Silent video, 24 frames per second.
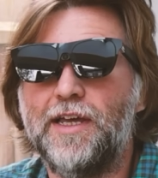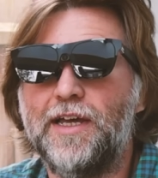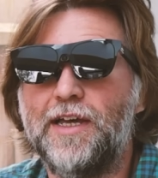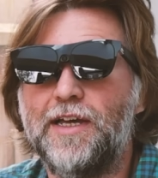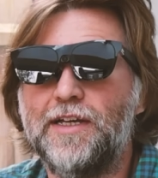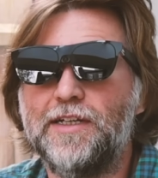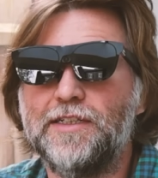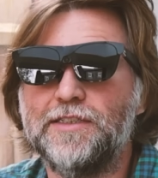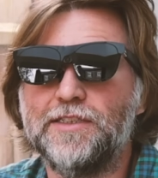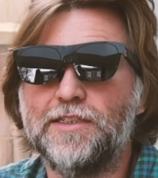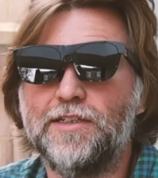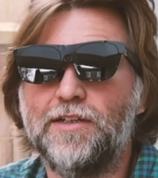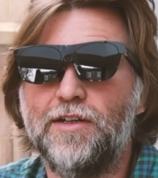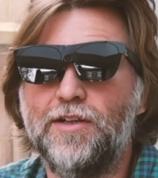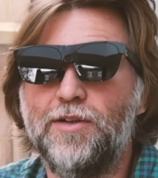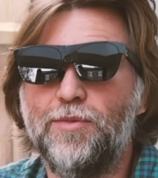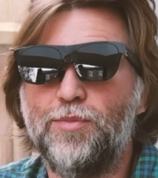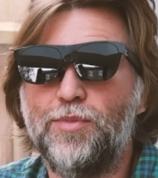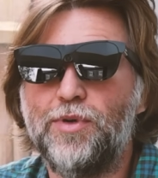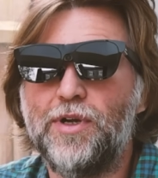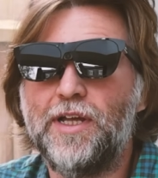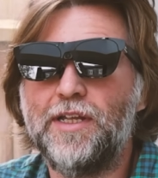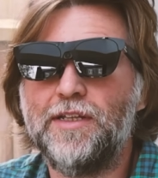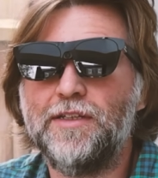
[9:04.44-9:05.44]
that as a kind
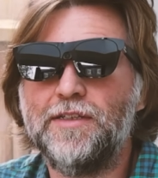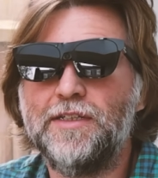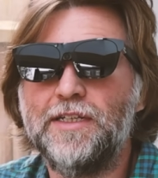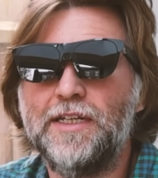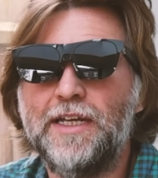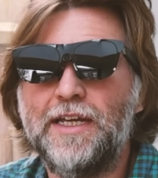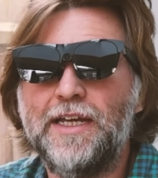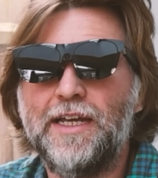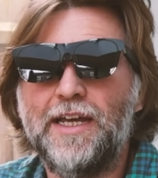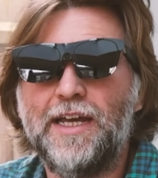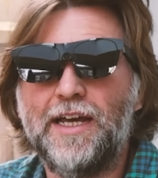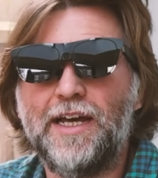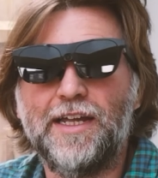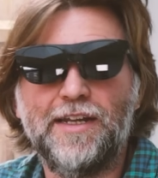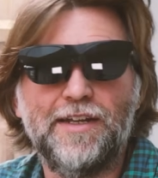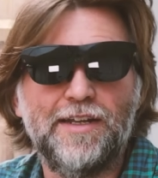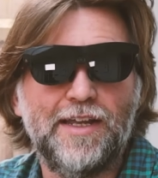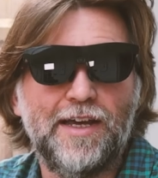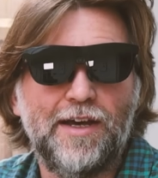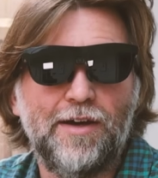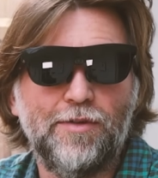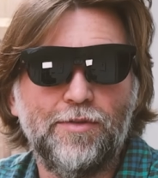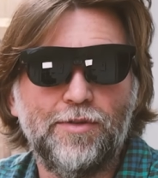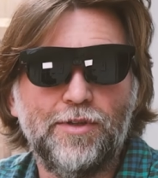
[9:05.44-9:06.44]
of brand,
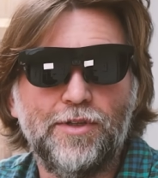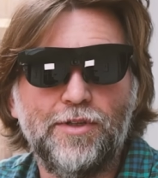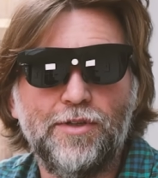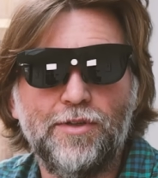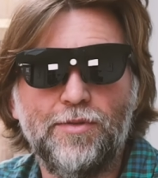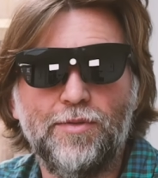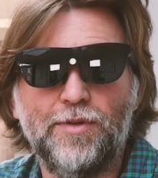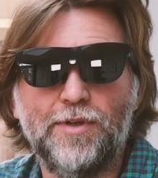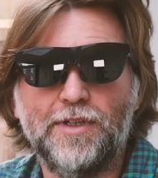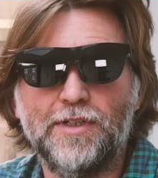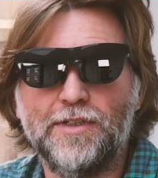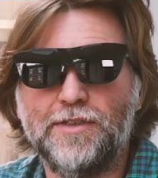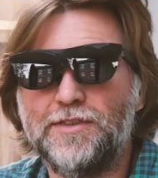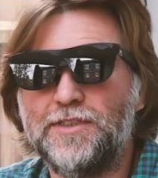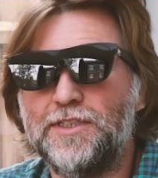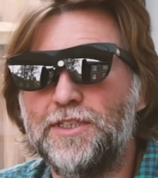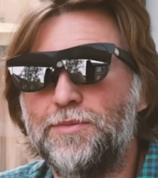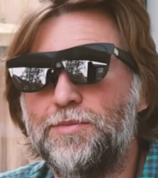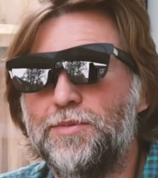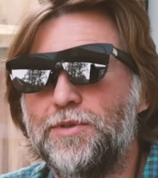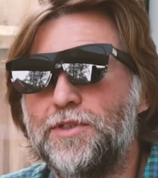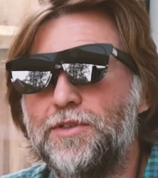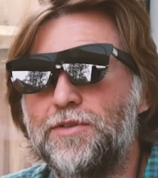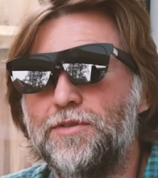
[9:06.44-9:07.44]
and now the newer
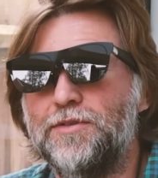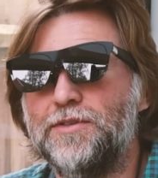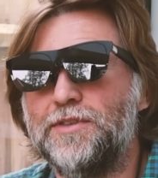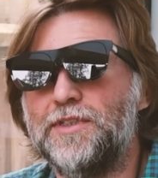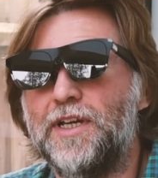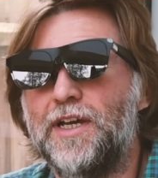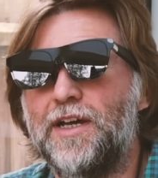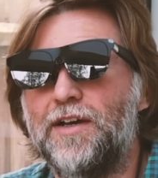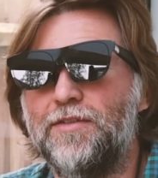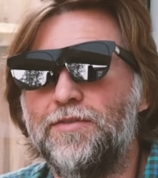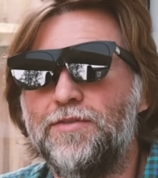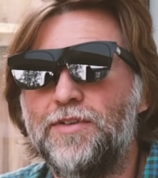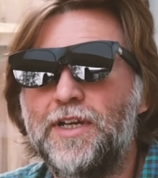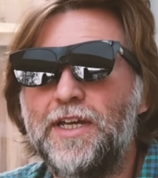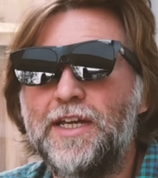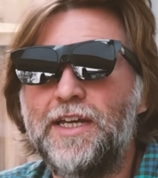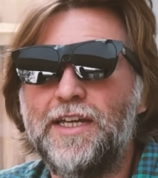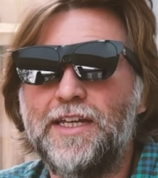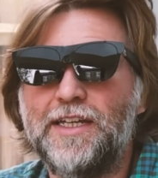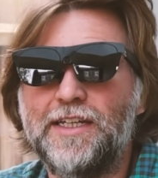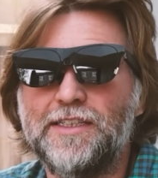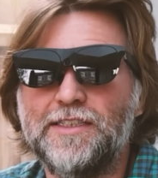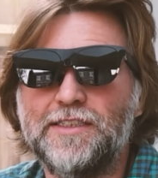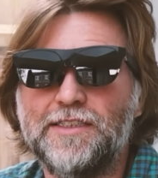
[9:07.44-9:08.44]
CPUs have
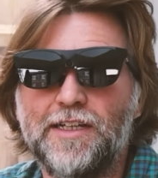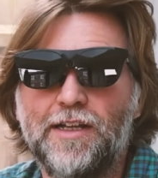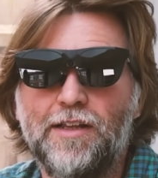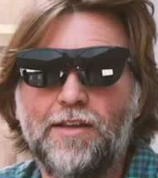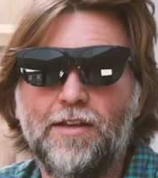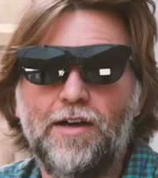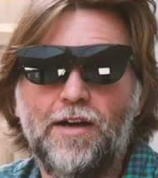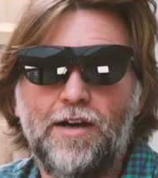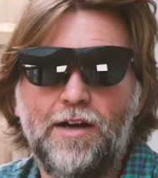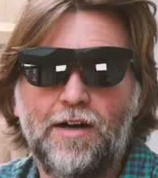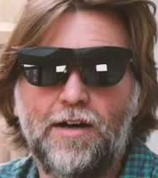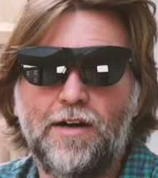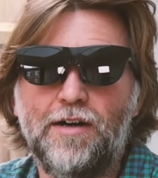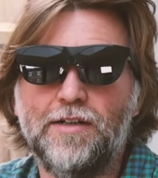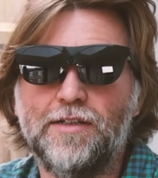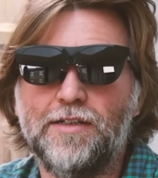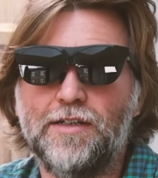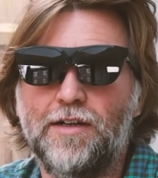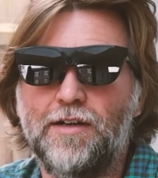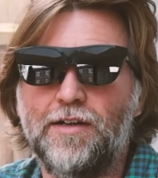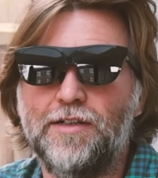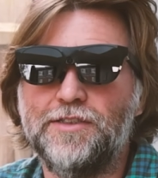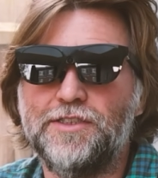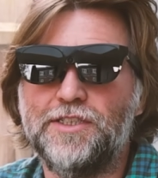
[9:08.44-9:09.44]
Intel
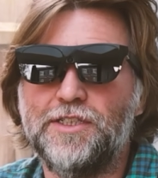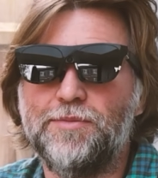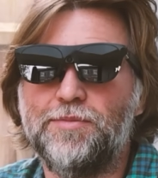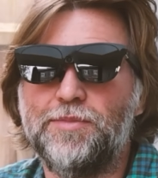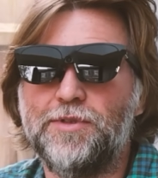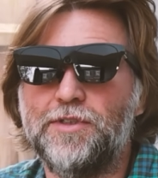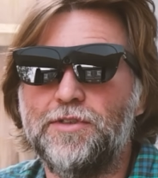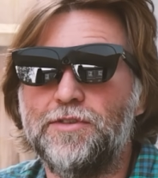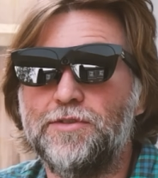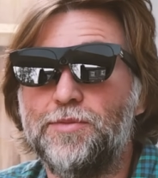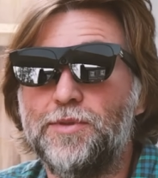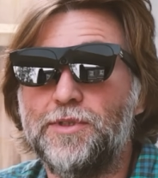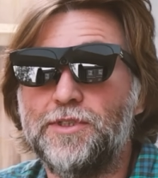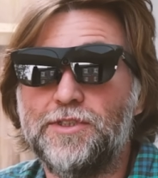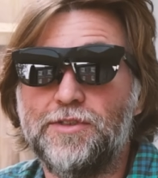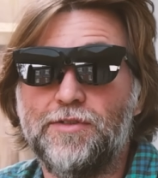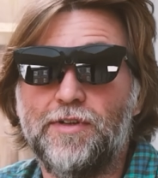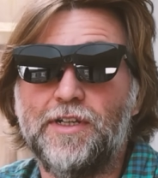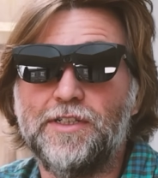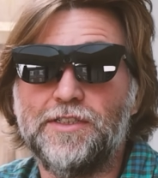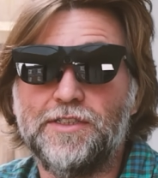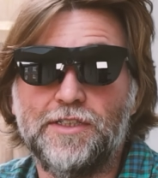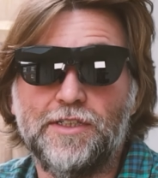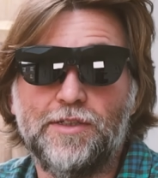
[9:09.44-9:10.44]
Arc iGPUs, which
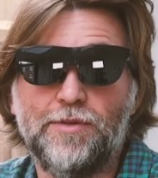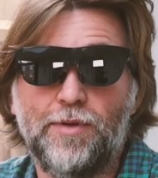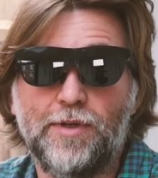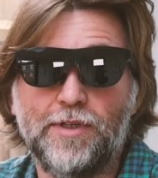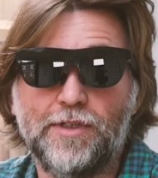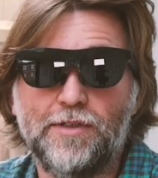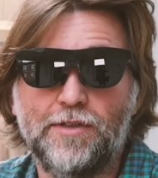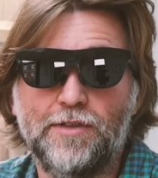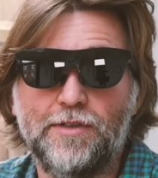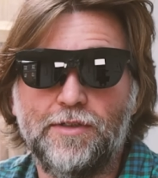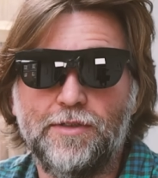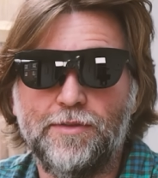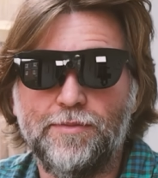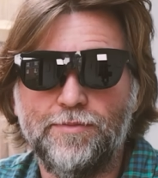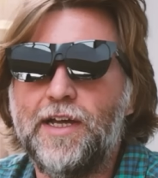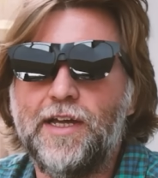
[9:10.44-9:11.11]
are actually quite good.